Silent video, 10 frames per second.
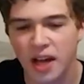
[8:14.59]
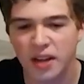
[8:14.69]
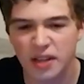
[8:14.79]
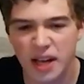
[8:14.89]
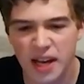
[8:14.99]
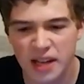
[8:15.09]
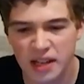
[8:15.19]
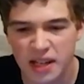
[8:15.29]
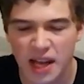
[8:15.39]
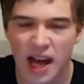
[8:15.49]
and then
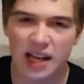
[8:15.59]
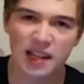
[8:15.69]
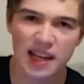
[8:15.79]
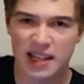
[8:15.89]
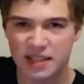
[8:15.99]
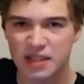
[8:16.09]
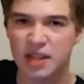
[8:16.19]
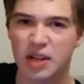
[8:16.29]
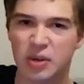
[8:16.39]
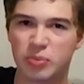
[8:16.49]
I'd like, you
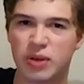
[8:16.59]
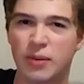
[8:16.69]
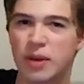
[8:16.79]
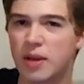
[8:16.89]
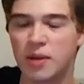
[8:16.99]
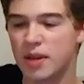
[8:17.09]
know, probably